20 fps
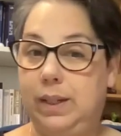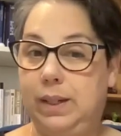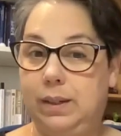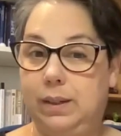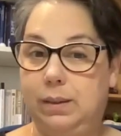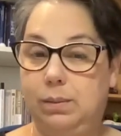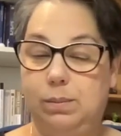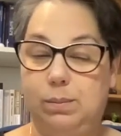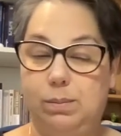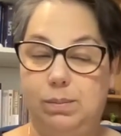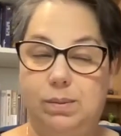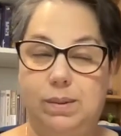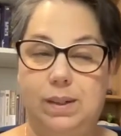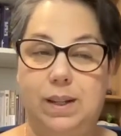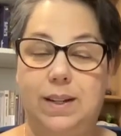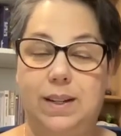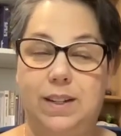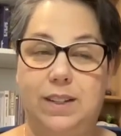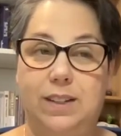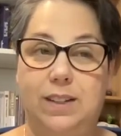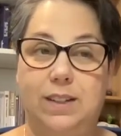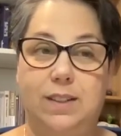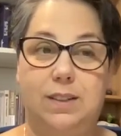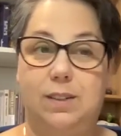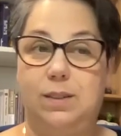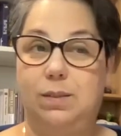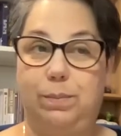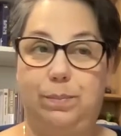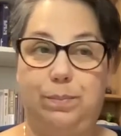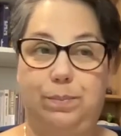the guy that
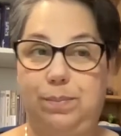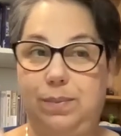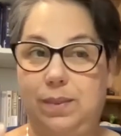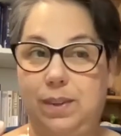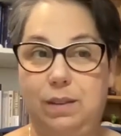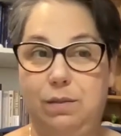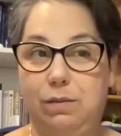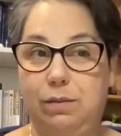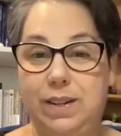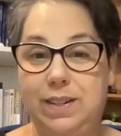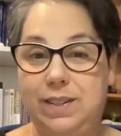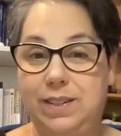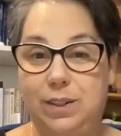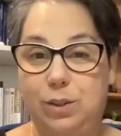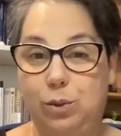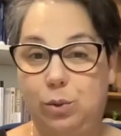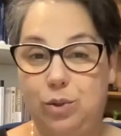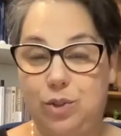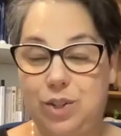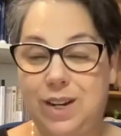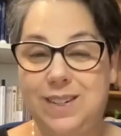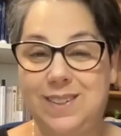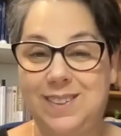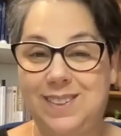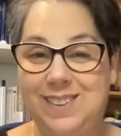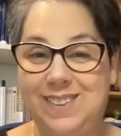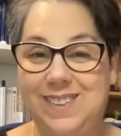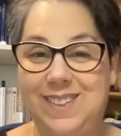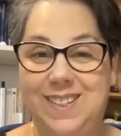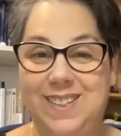invented or
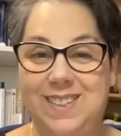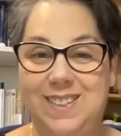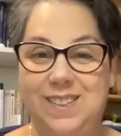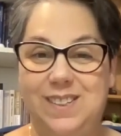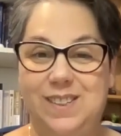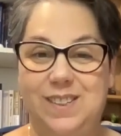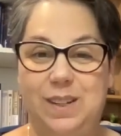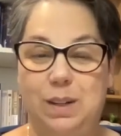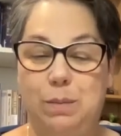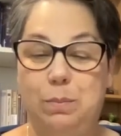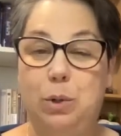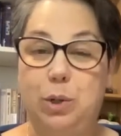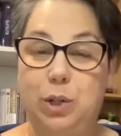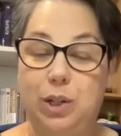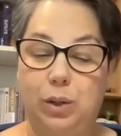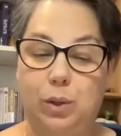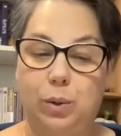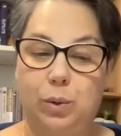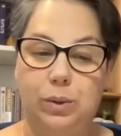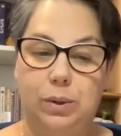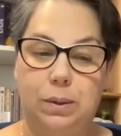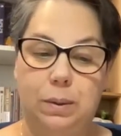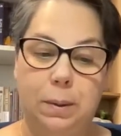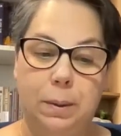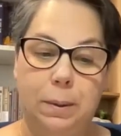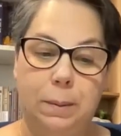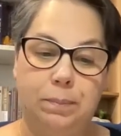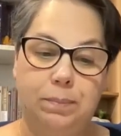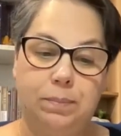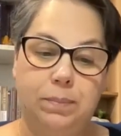channeled the emotion code.
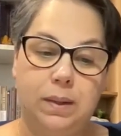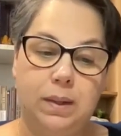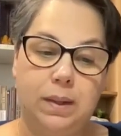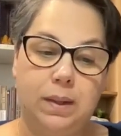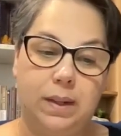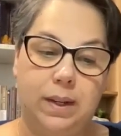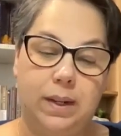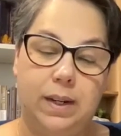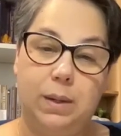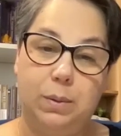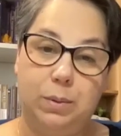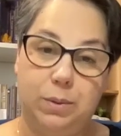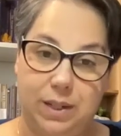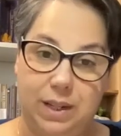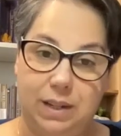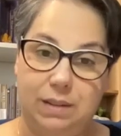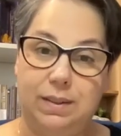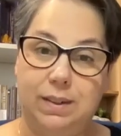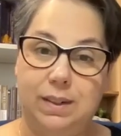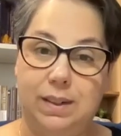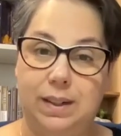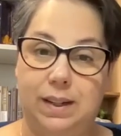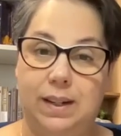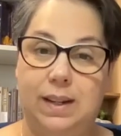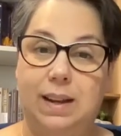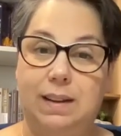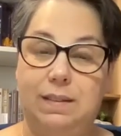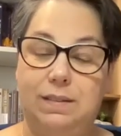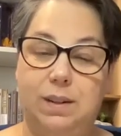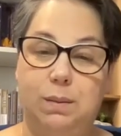And he was giving a
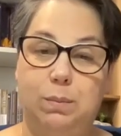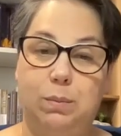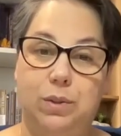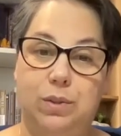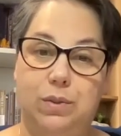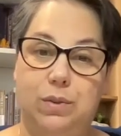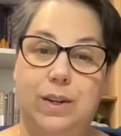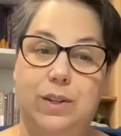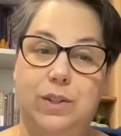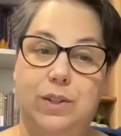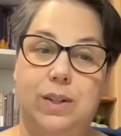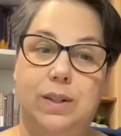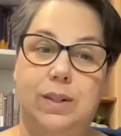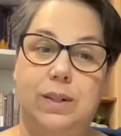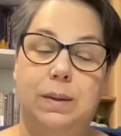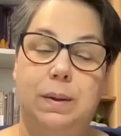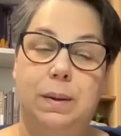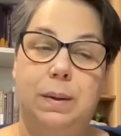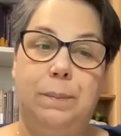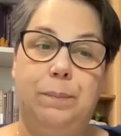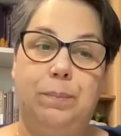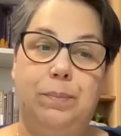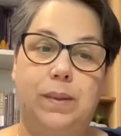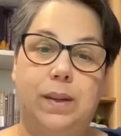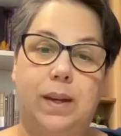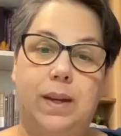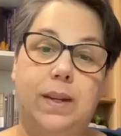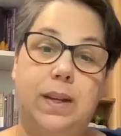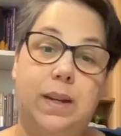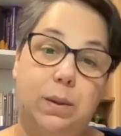live demonstration,
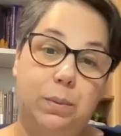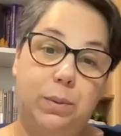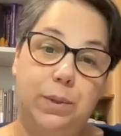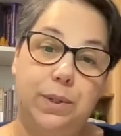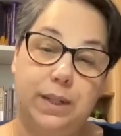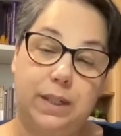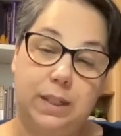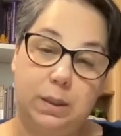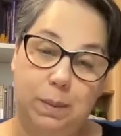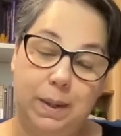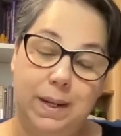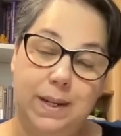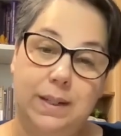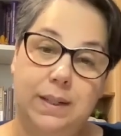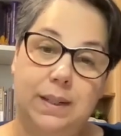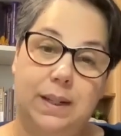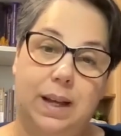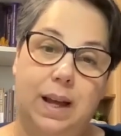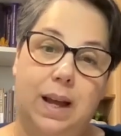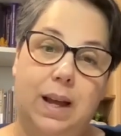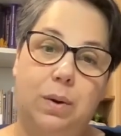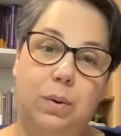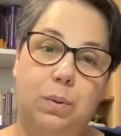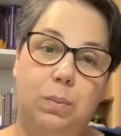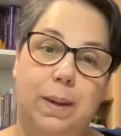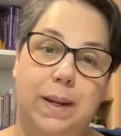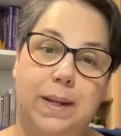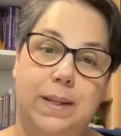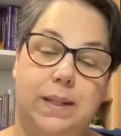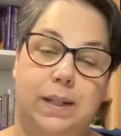and he was explaining how
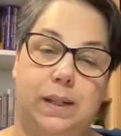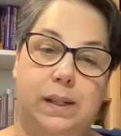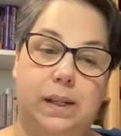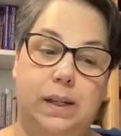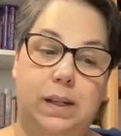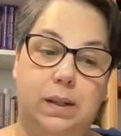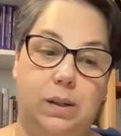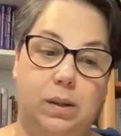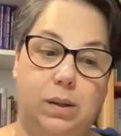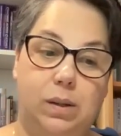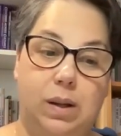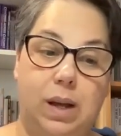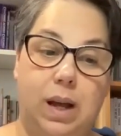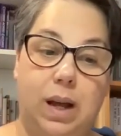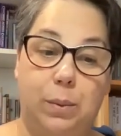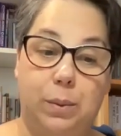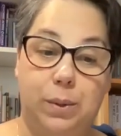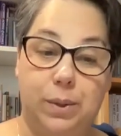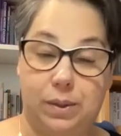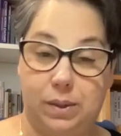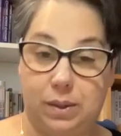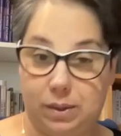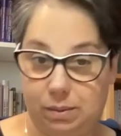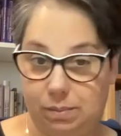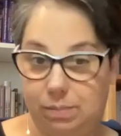basically our